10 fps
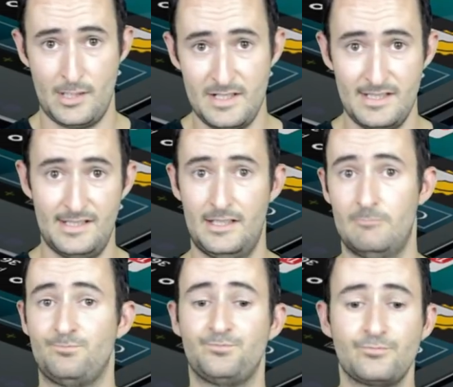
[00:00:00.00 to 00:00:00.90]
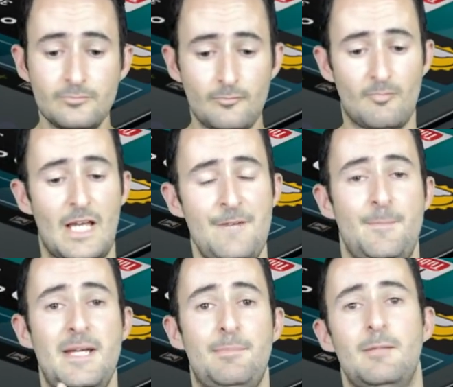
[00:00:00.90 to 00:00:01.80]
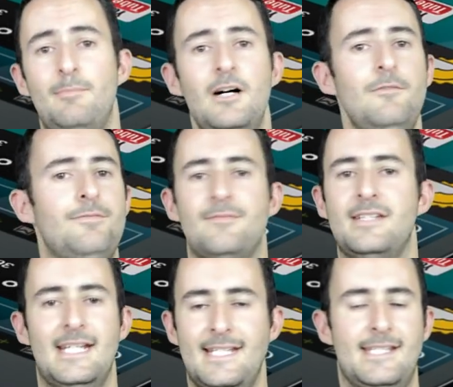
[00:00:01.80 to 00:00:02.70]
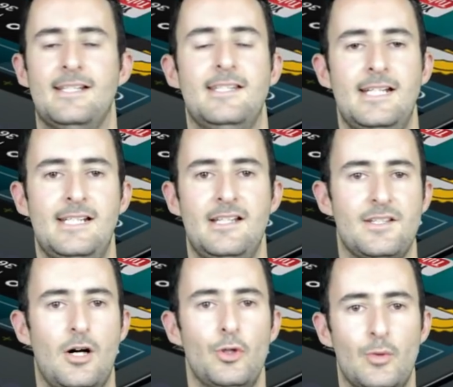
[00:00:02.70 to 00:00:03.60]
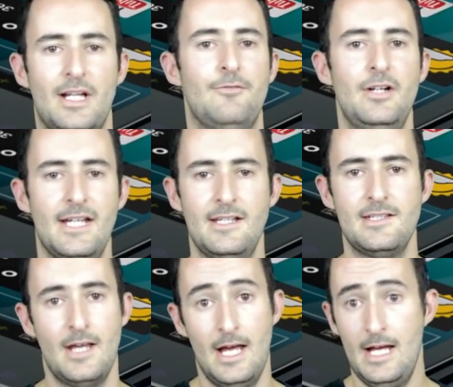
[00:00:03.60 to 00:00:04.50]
I was thinking for people above, say, 16 years old or whatever it is,